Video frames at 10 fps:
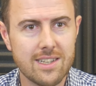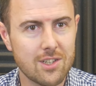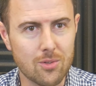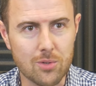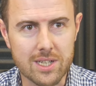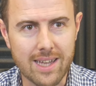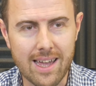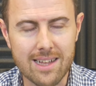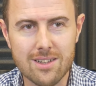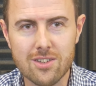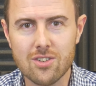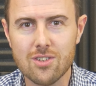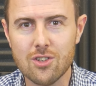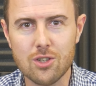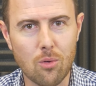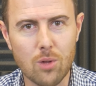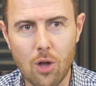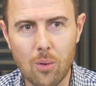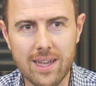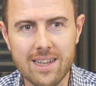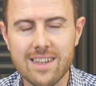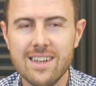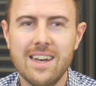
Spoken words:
so scales, soloing,